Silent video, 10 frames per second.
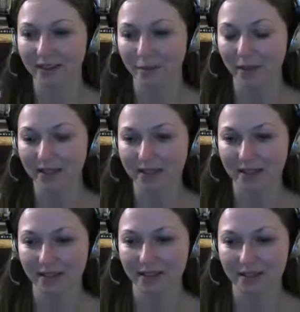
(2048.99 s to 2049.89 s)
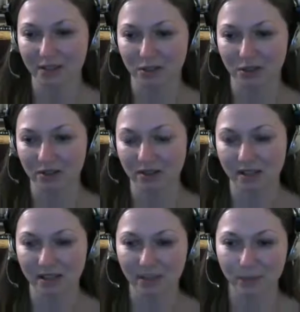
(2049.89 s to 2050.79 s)
main thing is to
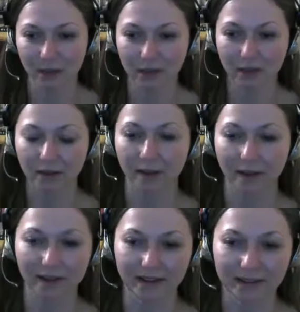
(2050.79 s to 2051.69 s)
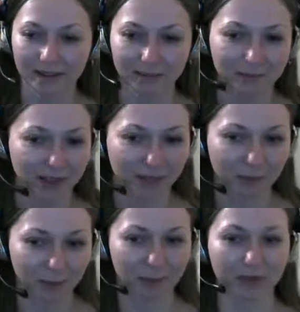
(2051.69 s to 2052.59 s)
start speaking, and
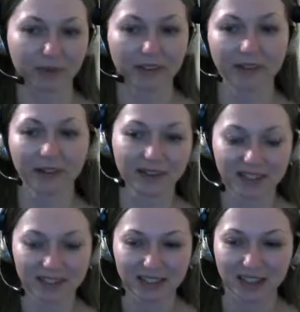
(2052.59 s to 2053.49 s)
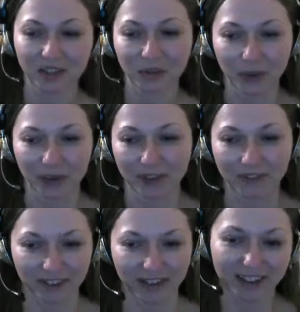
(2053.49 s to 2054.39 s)
people will understand you anyway.